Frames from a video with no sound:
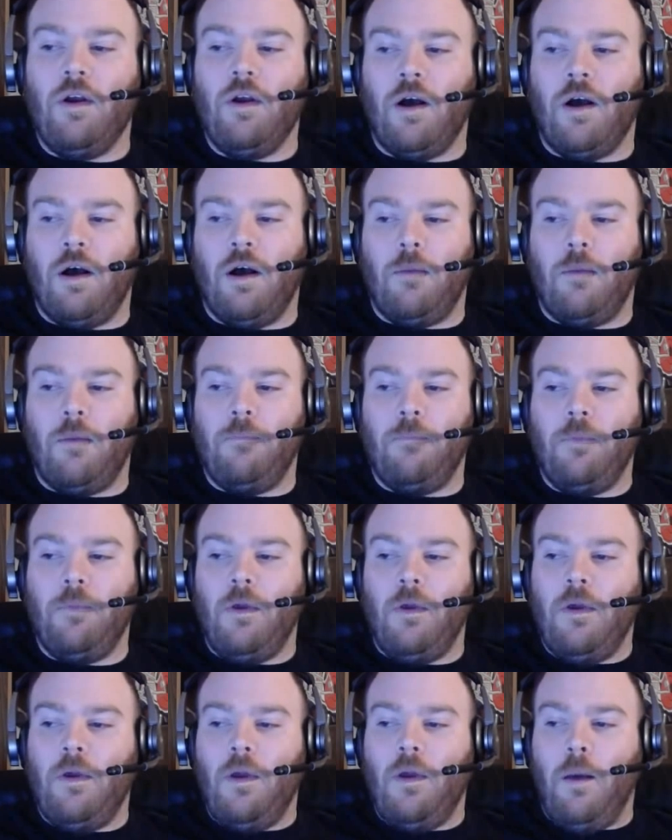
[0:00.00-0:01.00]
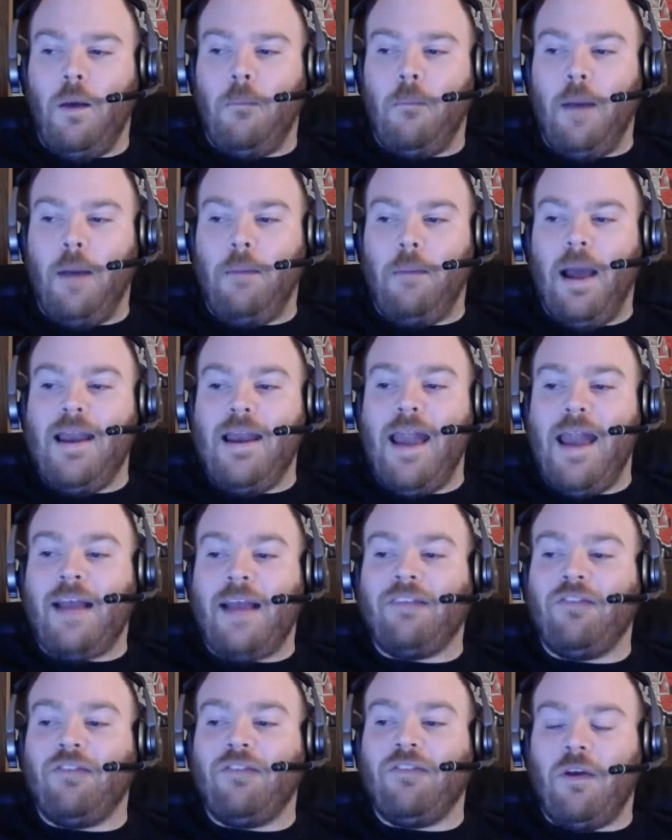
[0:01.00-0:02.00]
My
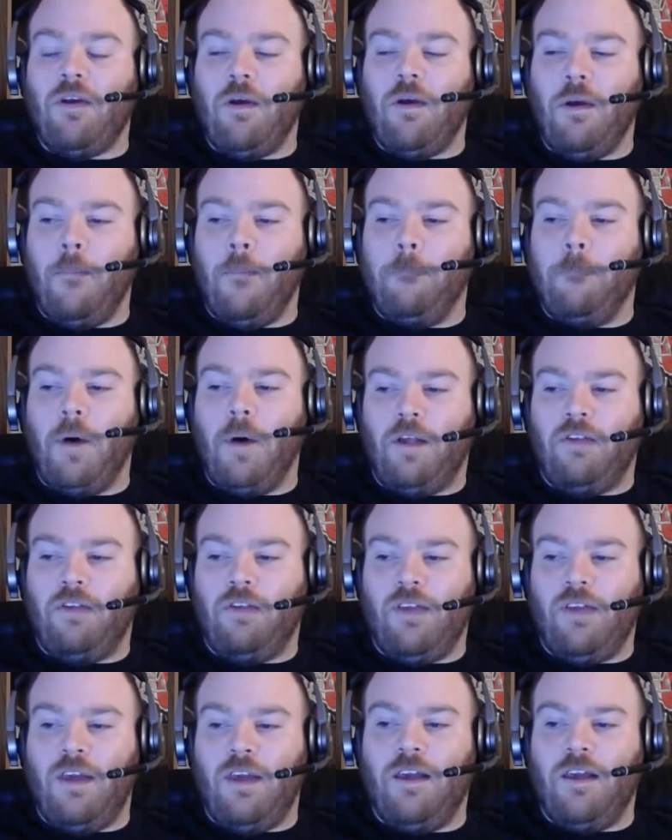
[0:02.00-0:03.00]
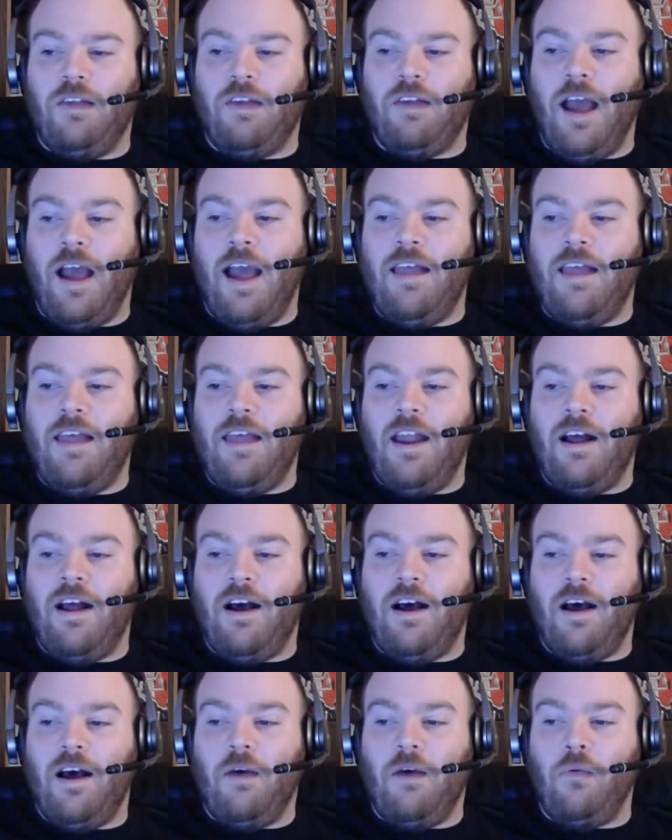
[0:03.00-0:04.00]
next bust is a guy
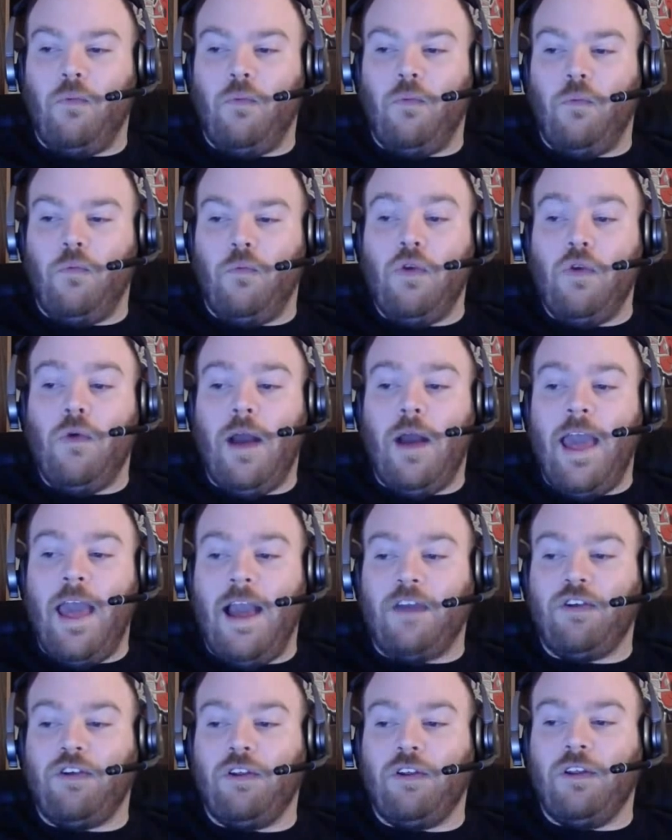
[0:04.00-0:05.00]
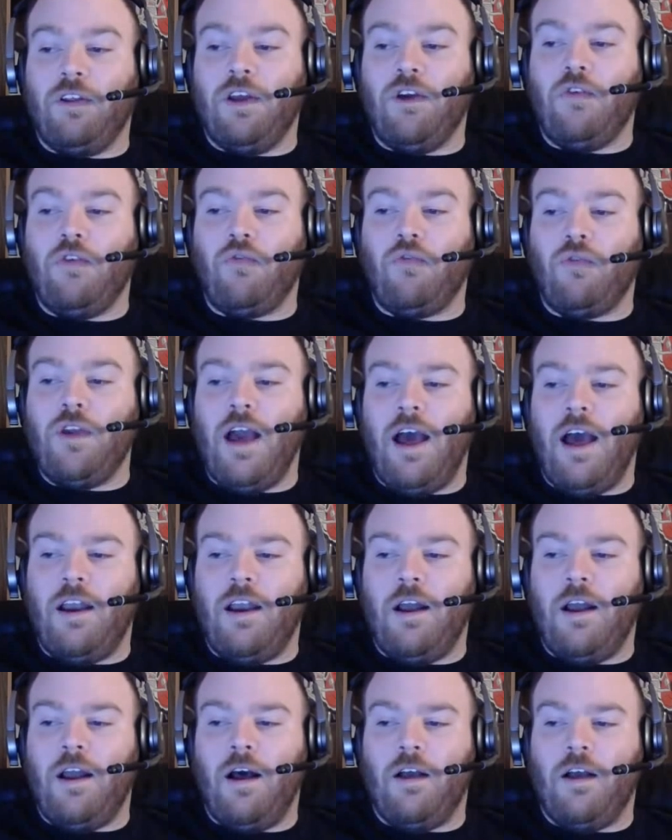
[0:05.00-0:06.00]
that you and I actually agree
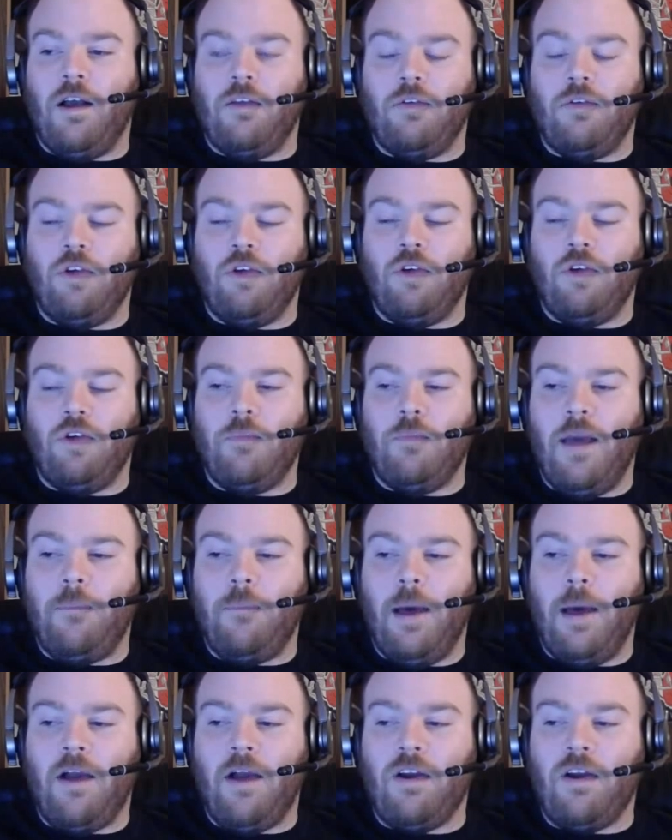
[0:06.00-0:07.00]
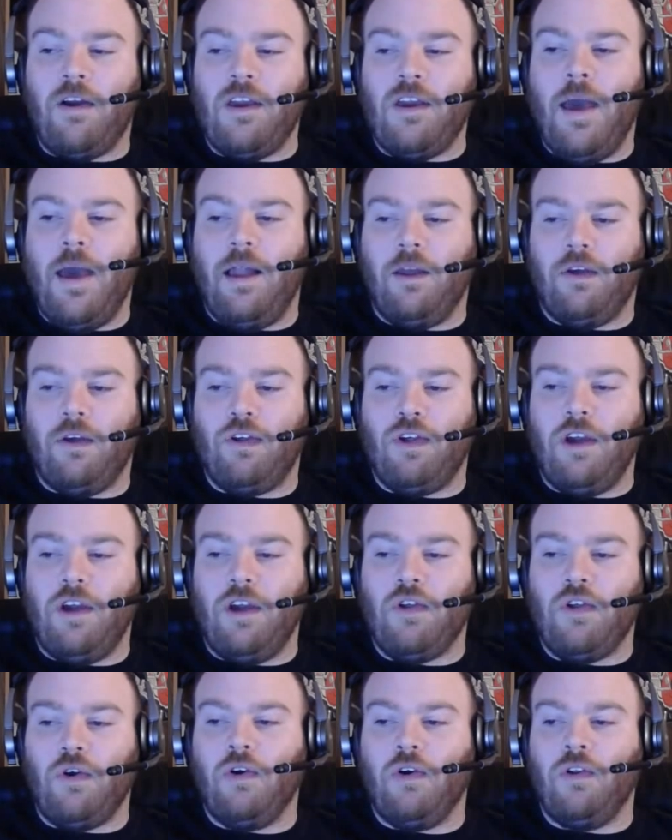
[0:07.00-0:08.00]
on, judging by our email
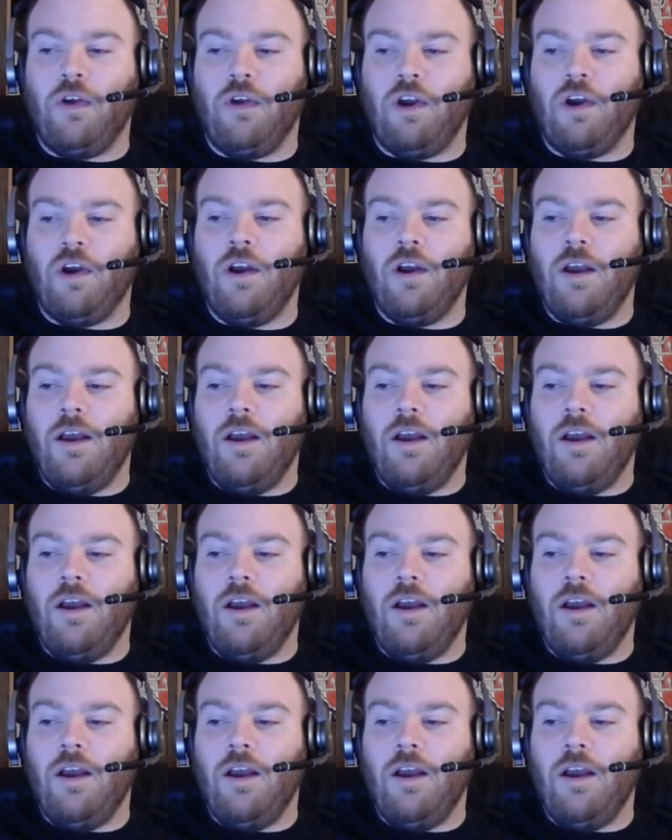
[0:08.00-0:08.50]
exchange earlier.